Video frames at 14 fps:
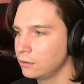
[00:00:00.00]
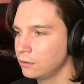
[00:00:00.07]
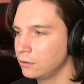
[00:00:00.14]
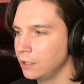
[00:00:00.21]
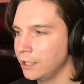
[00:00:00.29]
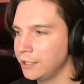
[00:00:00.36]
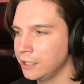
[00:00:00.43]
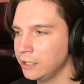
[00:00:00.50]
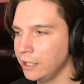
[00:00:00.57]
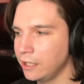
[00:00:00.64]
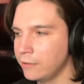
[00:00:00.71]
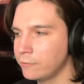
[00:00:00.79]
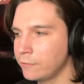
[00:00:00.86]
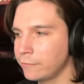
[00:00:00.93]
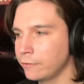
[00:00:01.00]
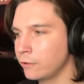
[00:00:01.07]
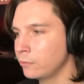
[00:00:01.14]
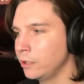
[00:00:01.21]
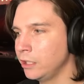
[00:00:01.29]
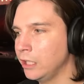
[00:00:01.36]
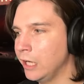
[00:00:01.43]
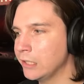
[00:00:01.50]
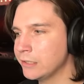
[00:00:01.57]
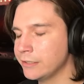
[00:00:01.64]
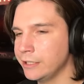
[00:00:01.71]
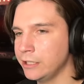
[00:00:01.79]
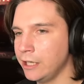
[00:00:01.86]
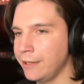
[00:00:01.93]
I think they covered for her really
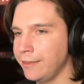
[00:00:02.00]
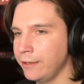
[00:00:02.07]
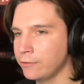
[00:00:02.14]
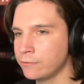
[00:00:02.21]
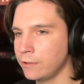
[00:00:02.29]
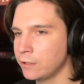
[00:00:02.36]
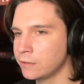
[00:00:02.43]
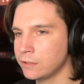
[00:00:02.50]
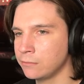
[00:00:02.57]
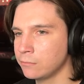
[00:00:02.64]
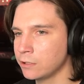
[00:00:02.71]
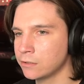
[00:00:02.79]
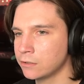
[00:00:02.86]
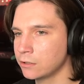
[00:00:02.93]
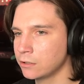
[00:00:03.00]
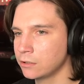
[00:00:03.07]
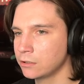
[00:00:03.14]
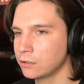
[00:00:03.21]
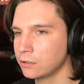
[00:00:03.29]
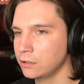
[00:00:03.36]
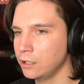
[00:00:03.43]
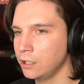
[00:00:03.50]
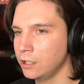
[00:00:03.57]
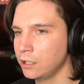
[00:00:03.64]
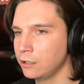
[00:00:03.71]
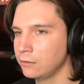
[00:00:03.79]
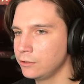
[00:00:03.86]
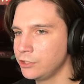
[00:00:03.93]
nicely. I think it was very seamless.
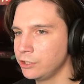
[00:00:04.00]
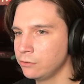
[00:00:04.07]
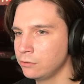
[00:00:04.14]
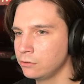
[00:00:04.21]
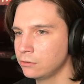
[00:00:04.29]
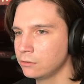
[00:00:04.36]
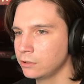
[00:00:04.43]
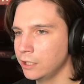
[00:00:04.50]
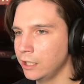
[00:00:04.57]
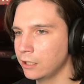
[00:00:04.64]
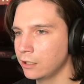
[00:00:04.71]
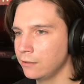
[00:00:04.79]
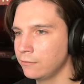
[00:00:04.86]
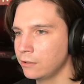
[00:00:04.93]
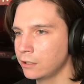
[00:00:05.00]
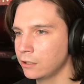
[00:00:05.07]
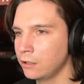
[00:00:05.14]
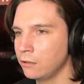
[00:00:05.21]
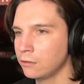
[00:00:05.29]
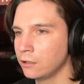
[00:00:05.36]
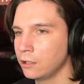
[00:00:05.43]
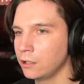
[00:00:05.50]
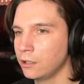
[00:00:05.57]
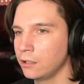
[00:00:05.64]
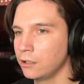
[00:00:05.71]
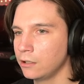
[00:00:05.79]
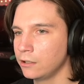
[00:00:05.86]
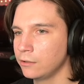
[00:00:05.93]
Jiwoo, yeah, covering. Oh,
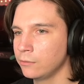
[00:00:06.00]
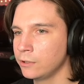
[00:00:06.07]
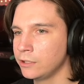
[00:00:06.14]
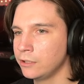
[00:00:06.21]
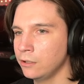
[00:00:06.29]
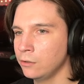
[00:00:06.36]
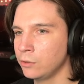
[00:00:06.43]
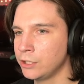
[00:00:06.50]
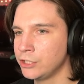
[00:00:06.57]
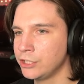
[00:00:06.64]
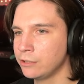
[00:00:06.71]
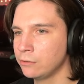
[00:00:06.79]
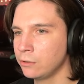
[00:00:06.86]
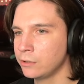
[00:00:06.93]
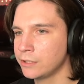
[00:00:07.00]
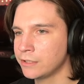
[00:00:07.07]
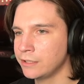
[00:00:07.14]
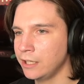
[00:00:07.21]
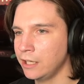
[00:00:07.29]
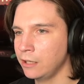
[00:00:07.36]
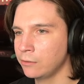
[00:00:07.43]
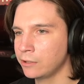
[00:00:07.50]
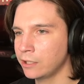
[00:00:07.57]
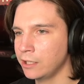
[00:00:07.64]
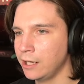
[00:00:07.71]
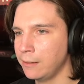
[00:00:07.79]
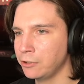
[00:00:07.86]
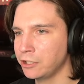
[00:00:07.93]
what Jiwoo is taking with the
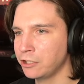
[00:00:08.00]
camera here